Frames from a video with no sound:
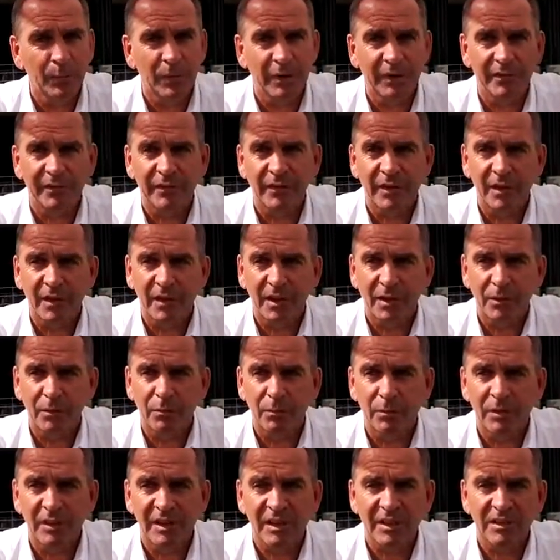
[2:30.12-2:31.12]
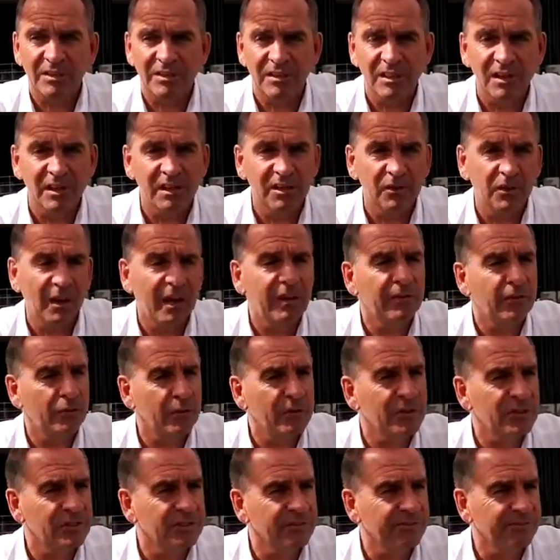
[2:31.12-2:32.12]
But being sick, you have a
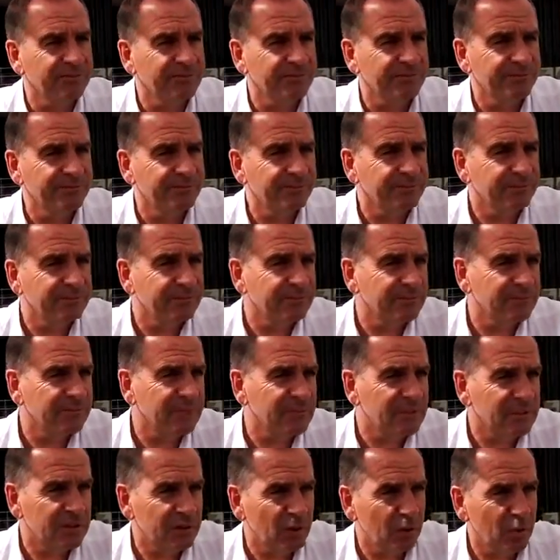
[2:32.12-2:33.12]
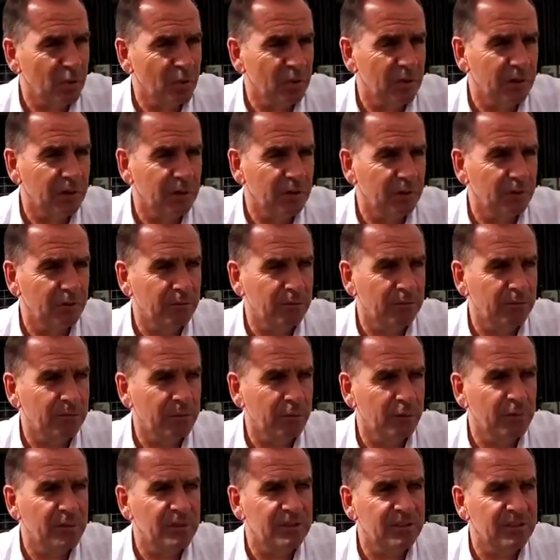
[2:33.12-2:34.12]
reason. So
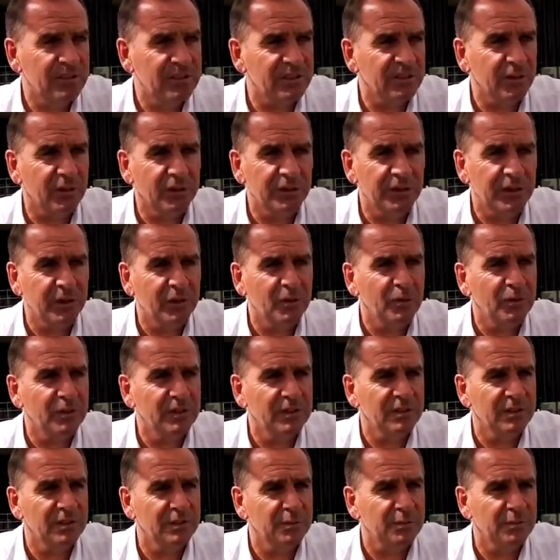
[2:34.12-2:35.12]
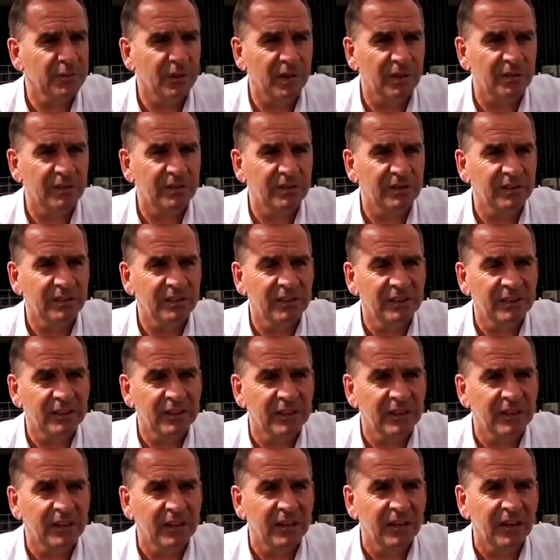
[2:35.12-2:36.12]
the reason is gone now. He's healthy,
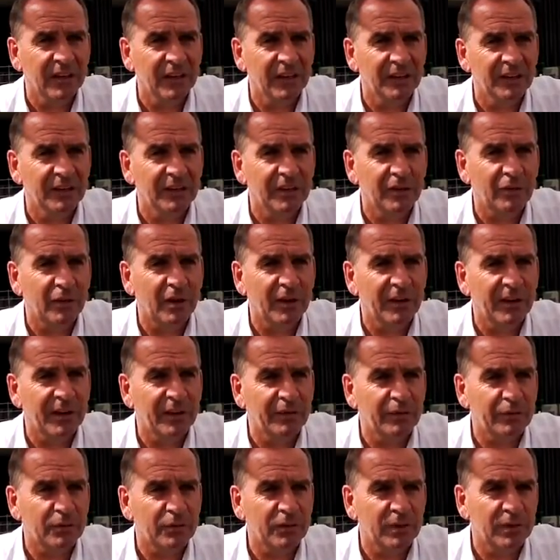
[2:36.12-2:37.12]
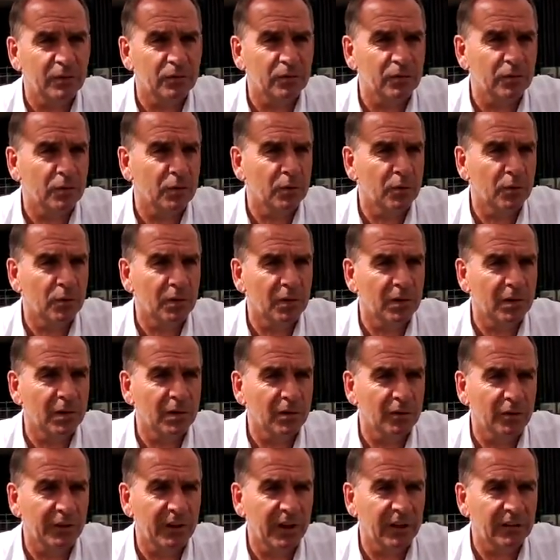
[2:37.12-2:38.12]
and right after he could go
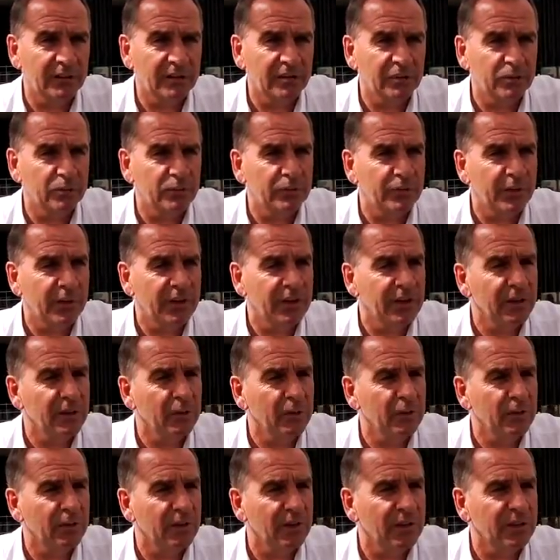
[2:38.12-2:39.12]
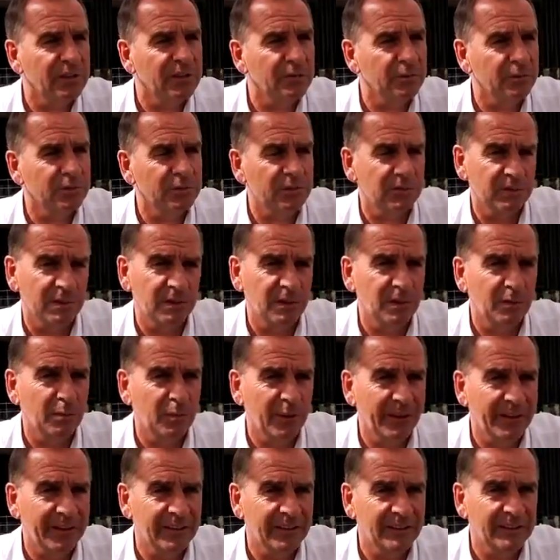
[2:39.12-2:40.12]
on altitude training as was
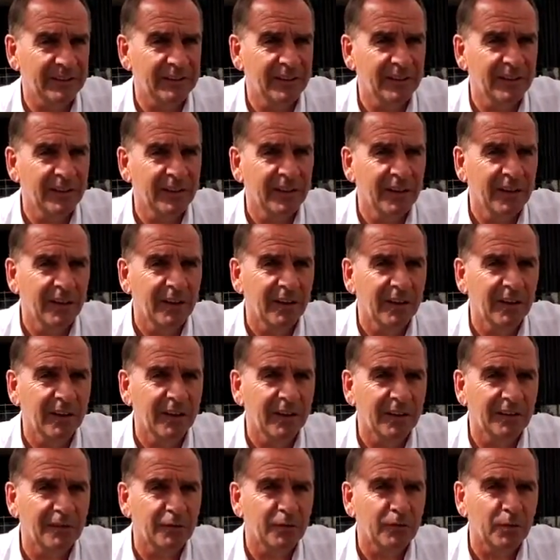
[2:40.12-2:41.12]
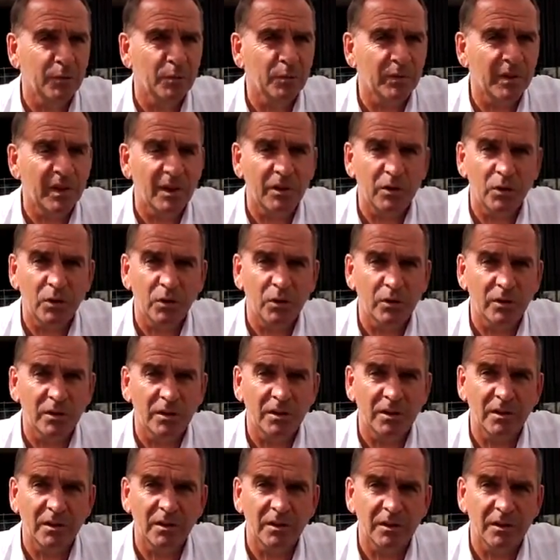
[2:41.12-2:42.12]
planned. And from there
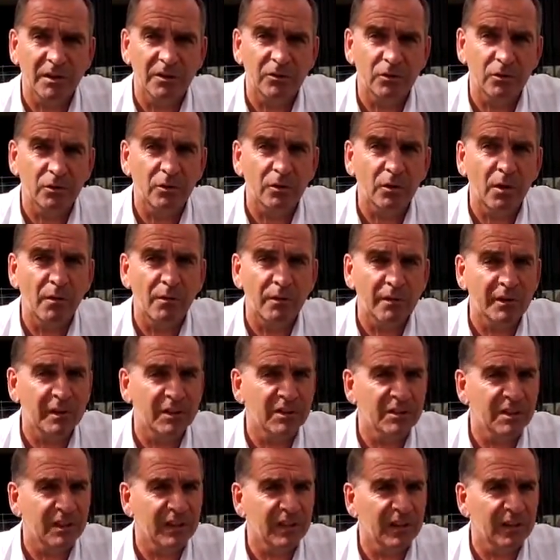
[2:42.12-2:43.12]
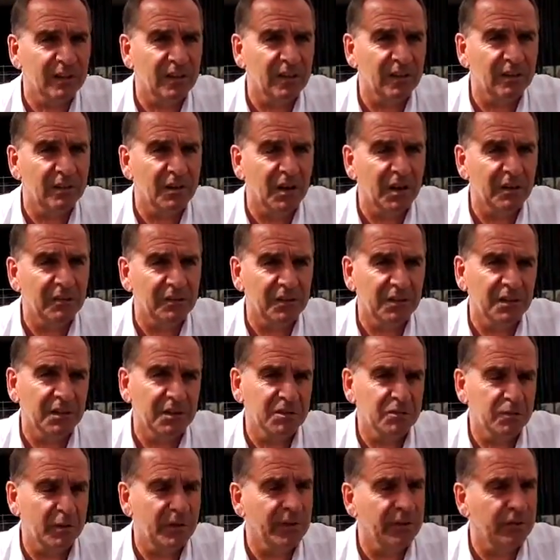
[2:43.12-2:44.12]
on, he took confidence again, and I think
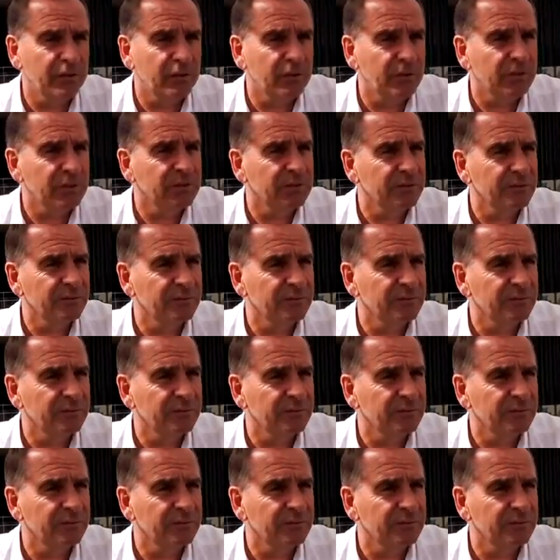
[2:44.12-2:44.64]
he's ready for it.